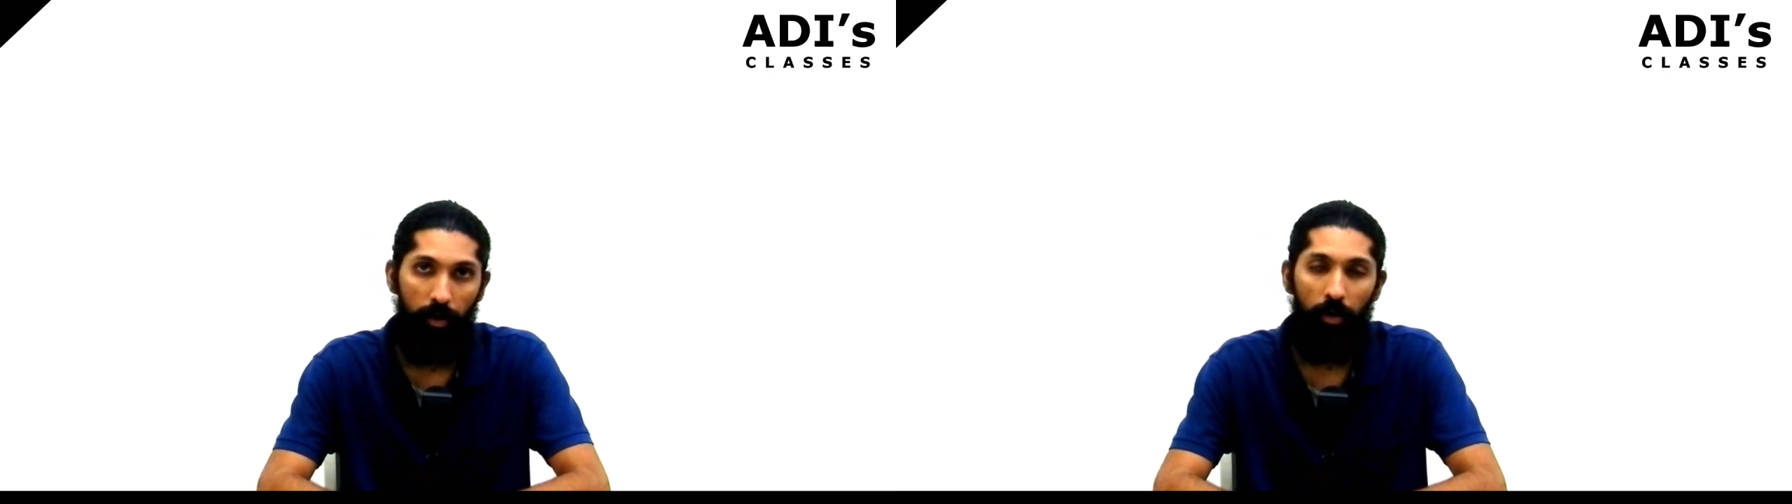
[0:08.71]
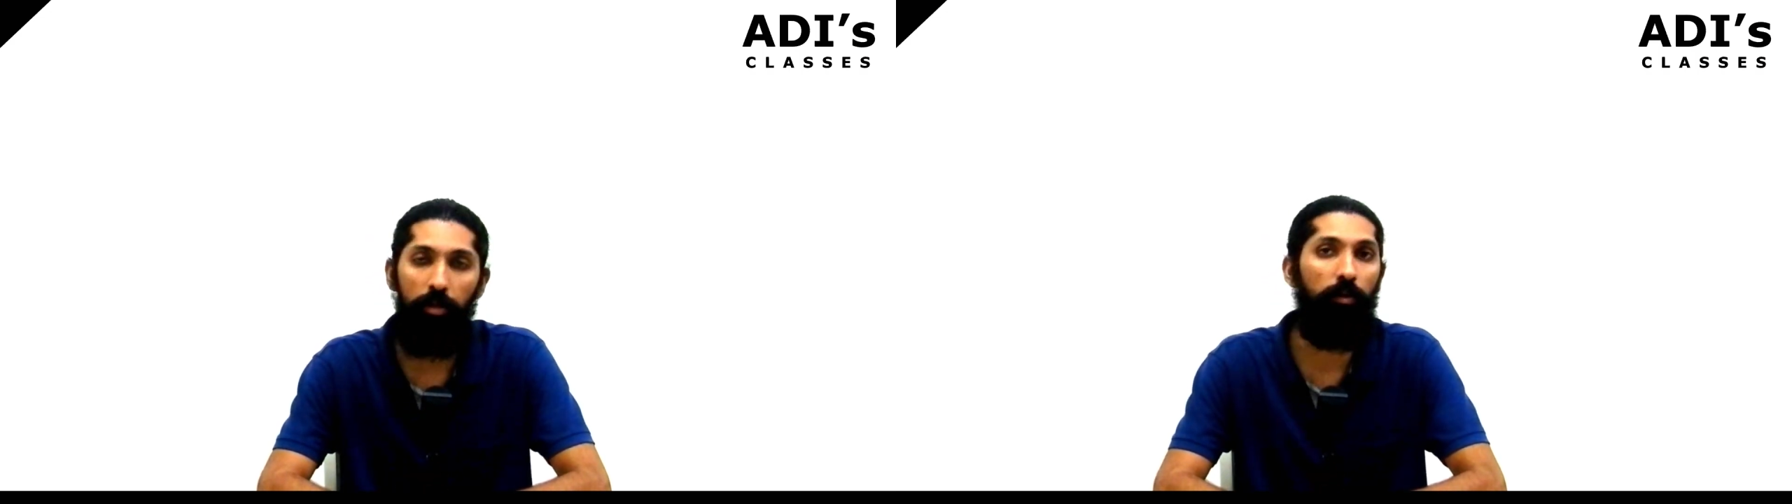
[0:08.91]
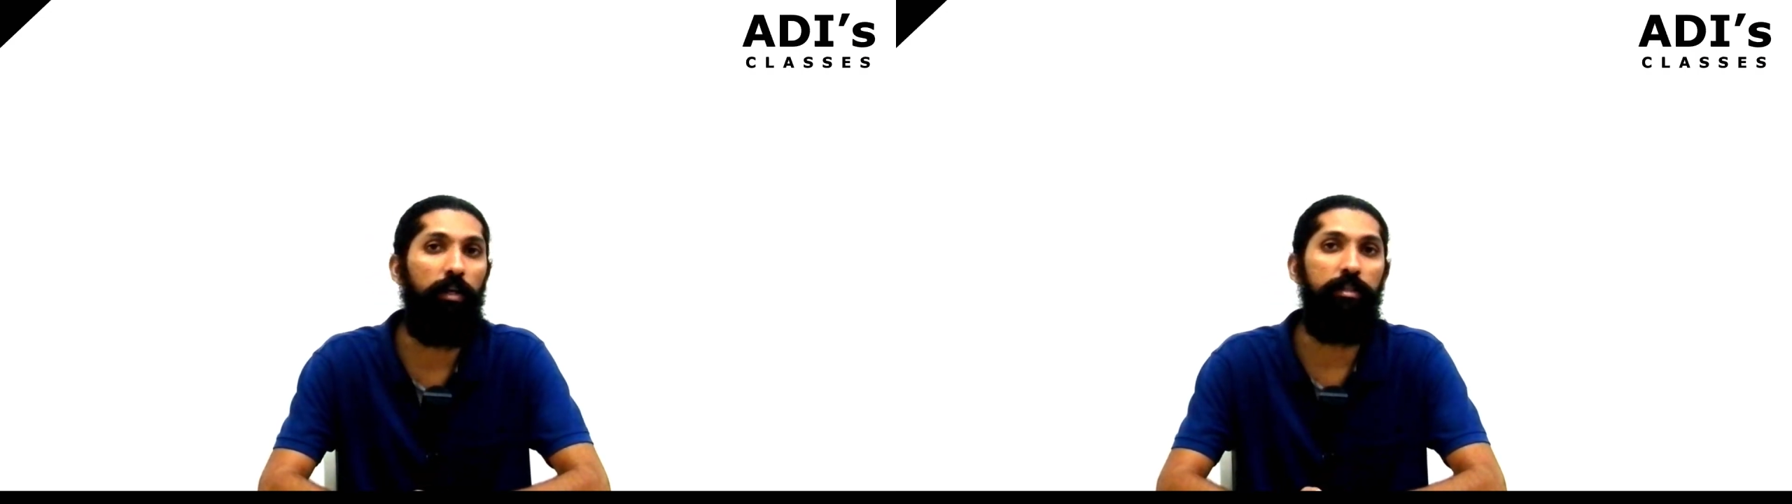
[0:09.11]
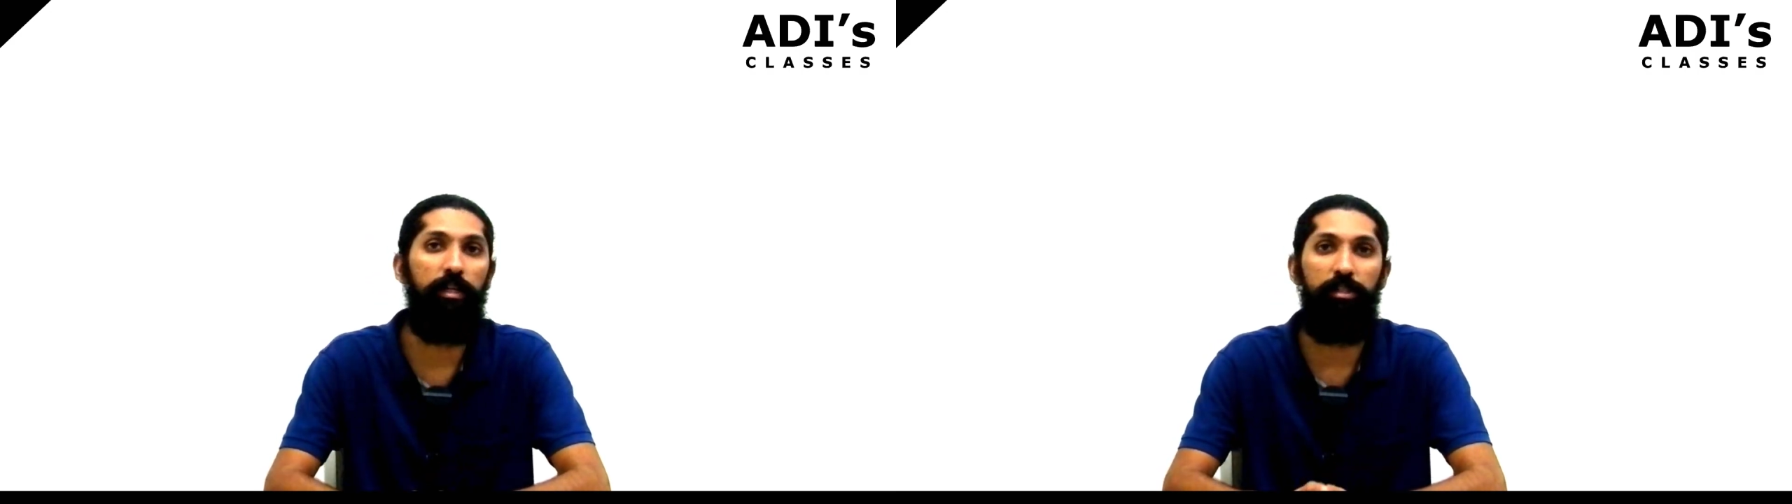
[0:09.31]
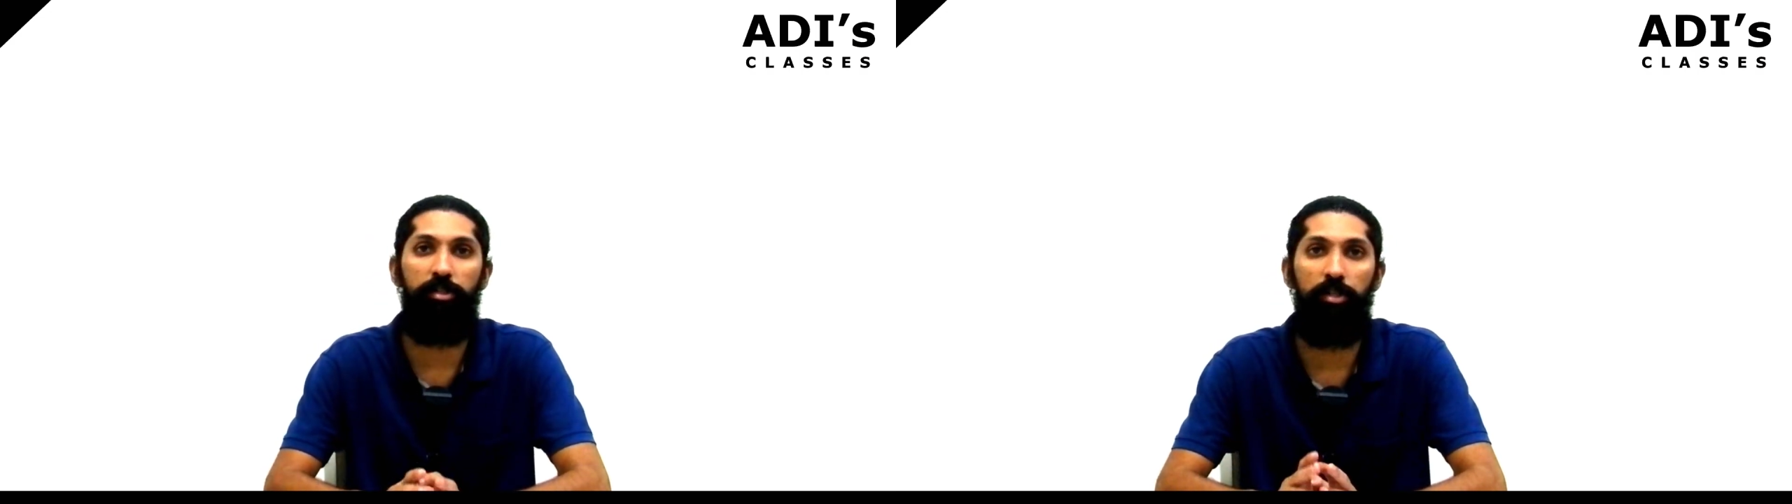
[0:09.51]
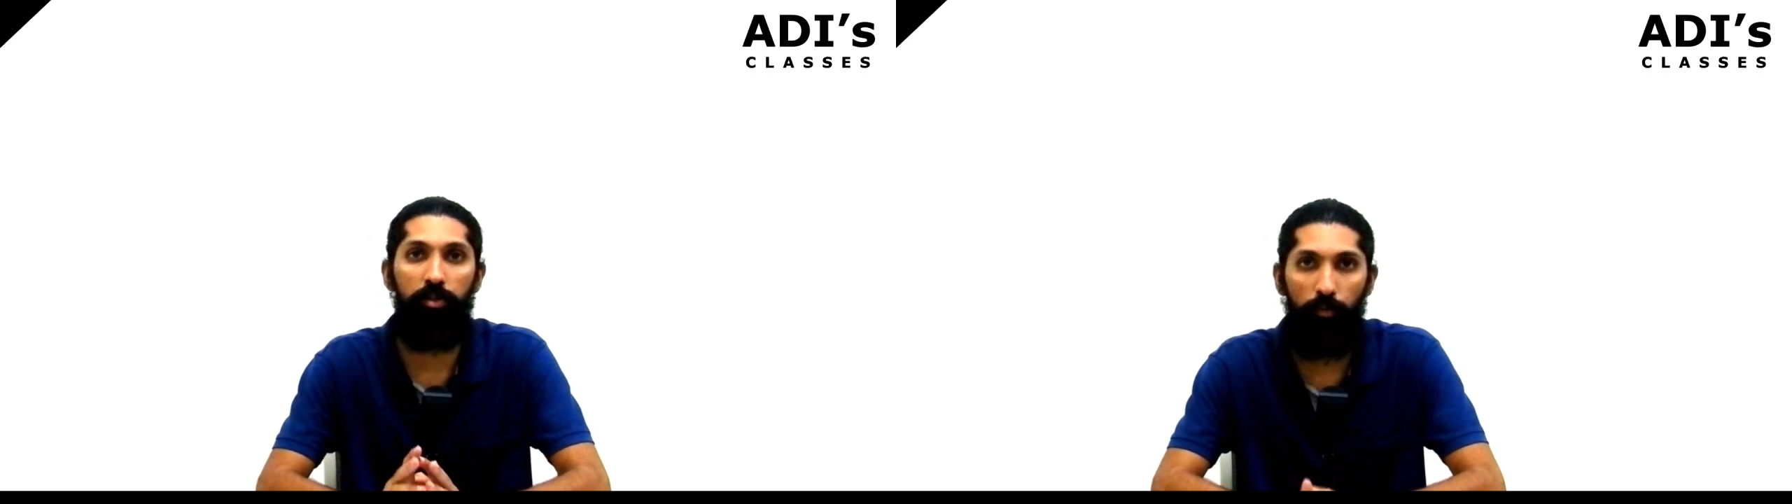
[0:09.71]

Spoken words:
or you can say it's just